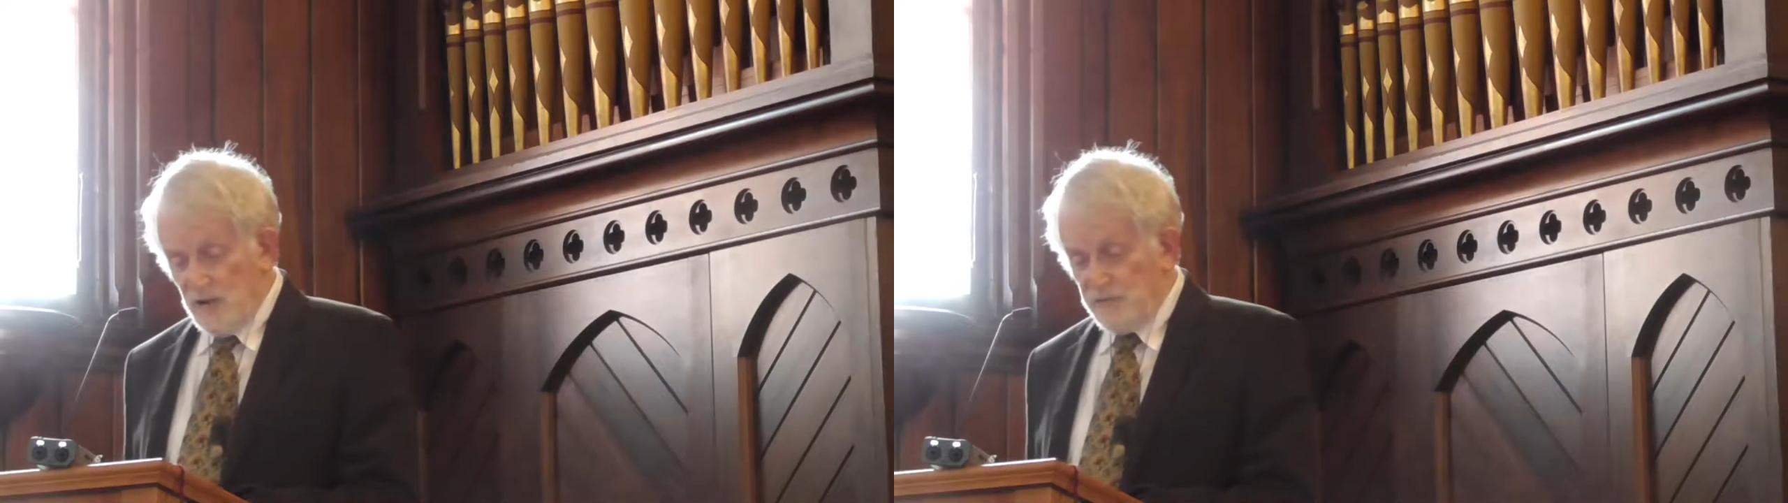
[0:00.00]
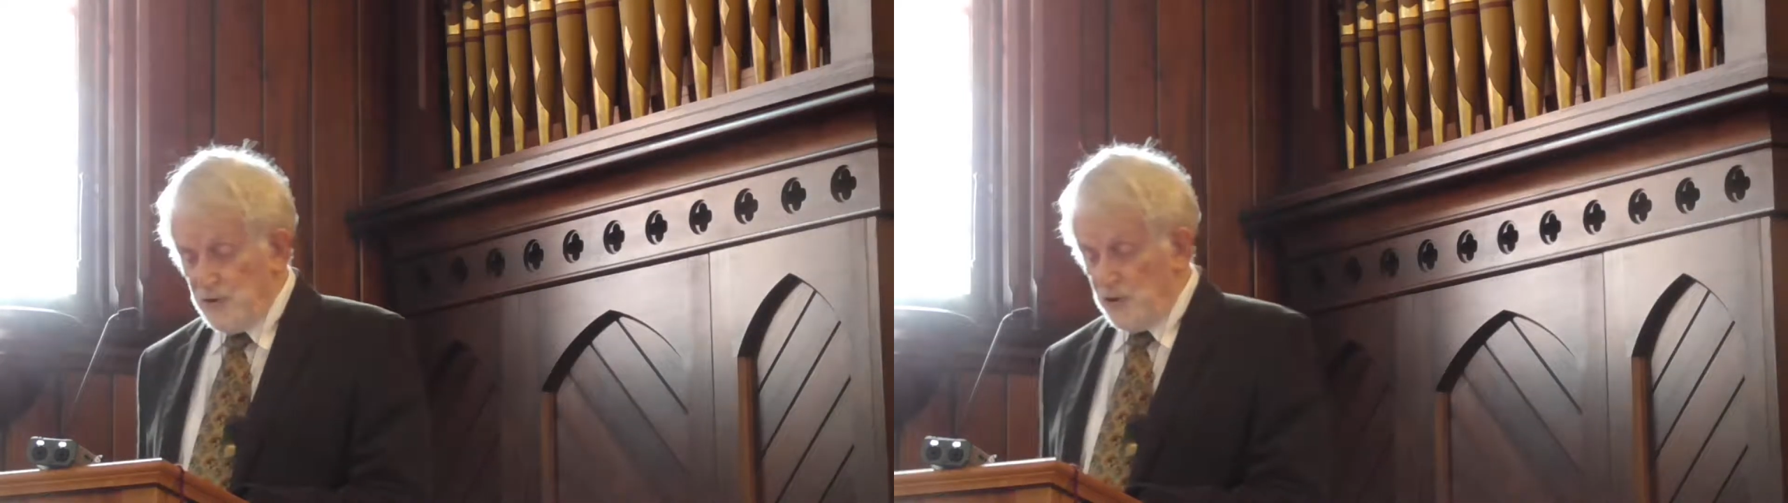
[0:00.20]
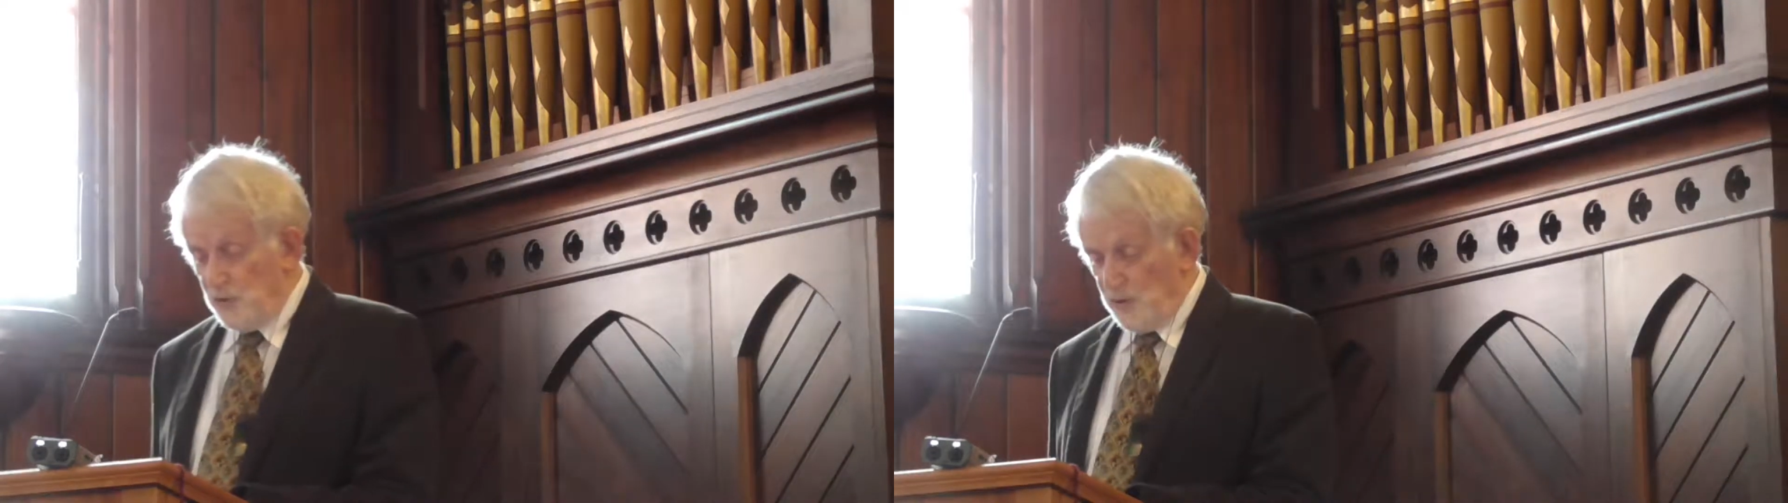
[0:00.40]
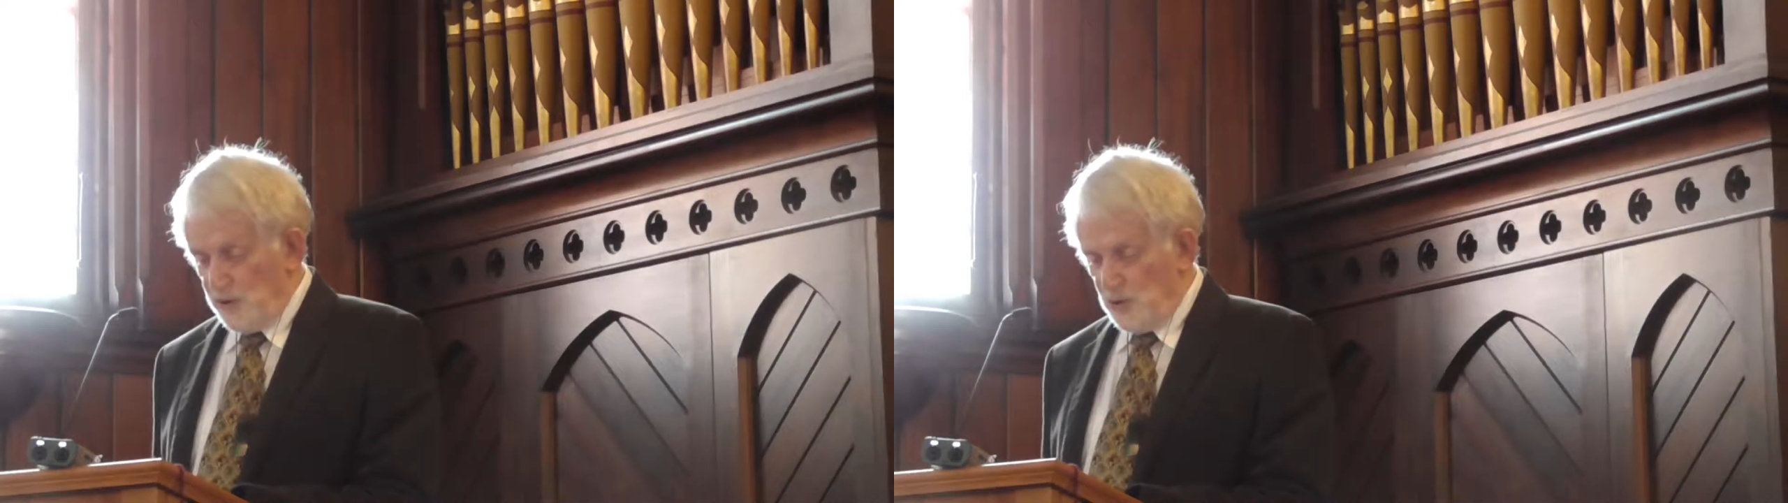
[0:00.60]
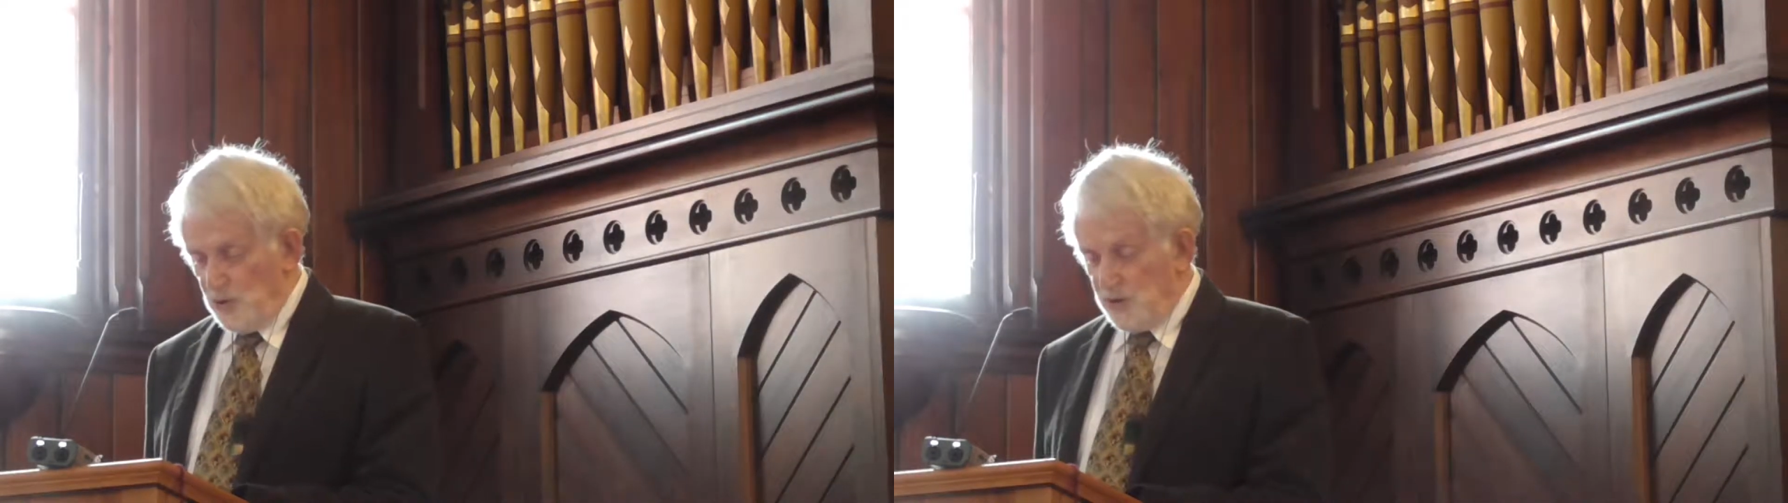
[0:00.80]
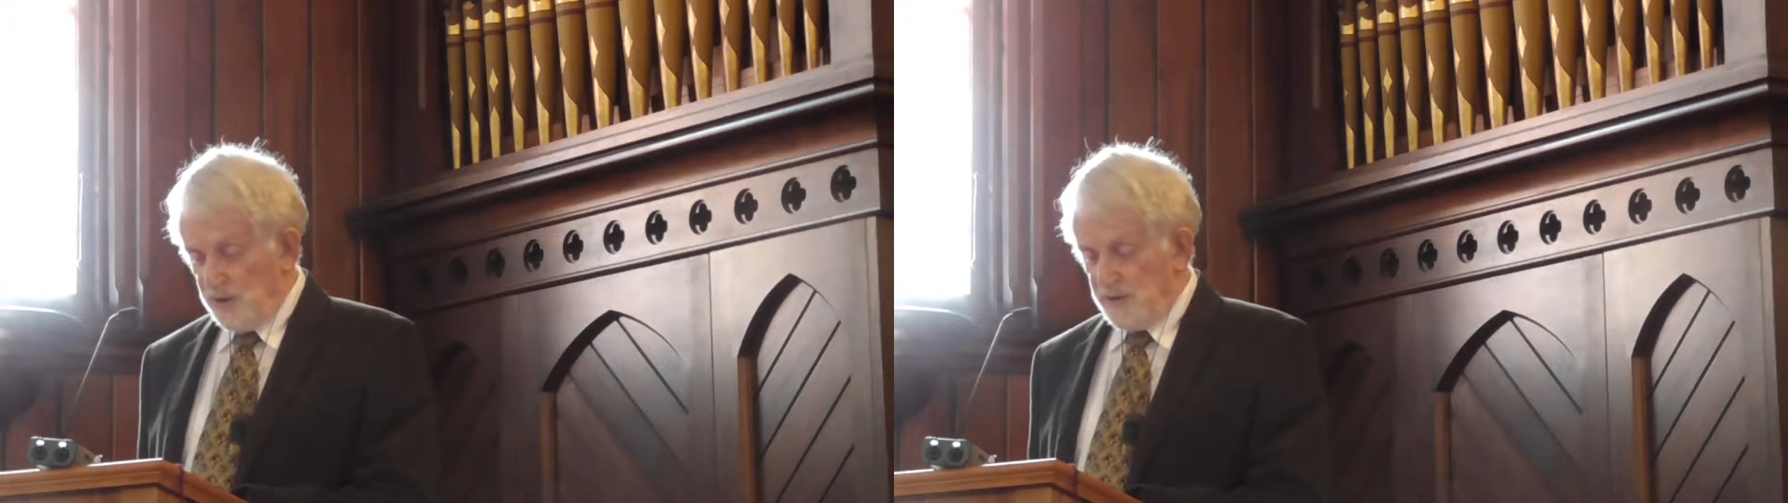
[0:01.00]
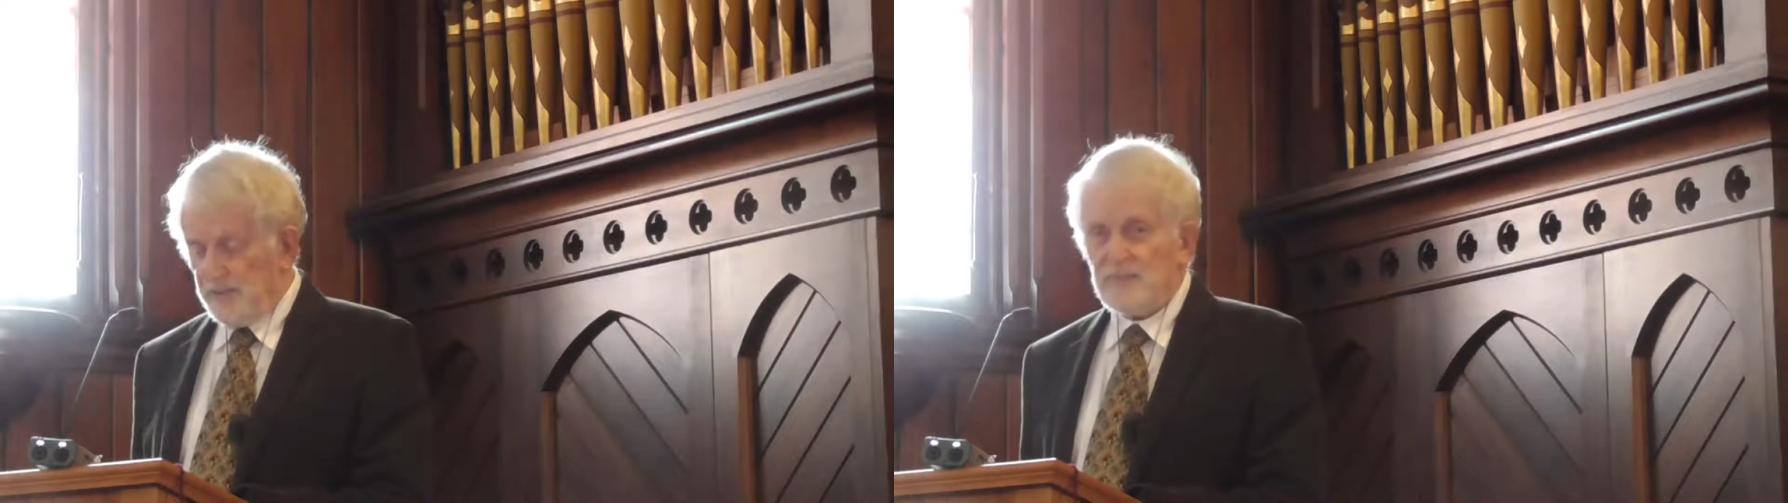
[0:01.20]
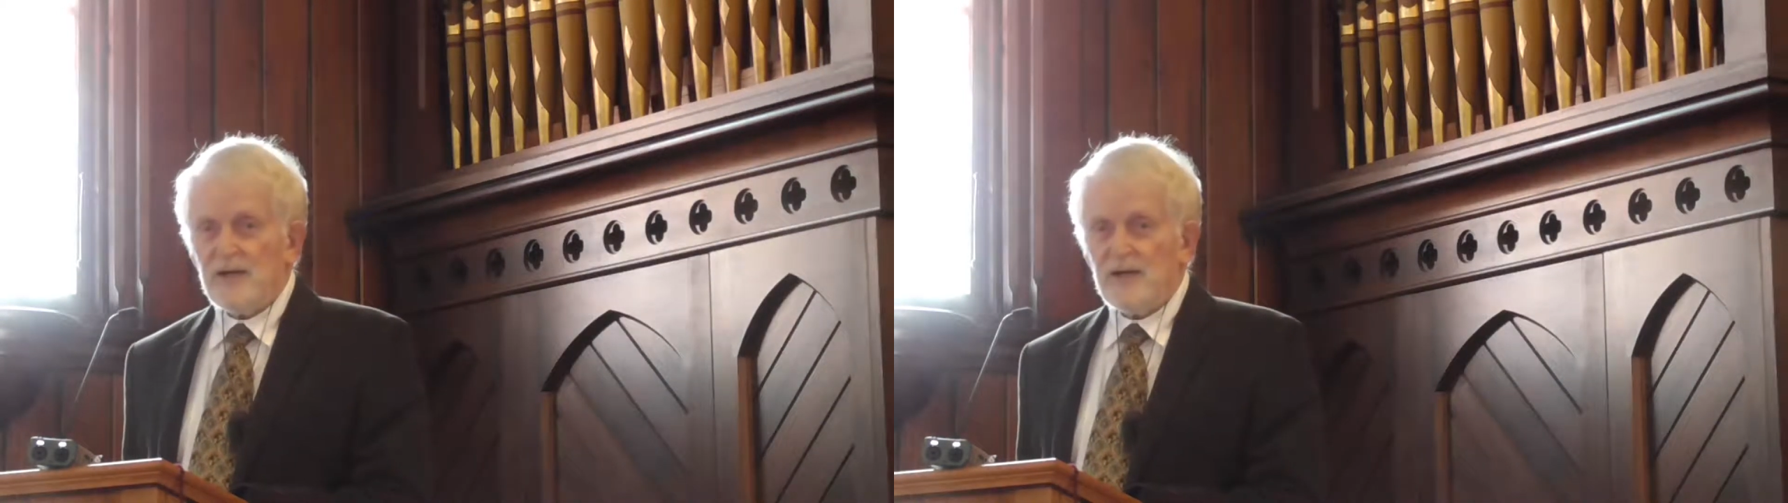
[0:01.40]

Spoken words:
funeral in Auckland.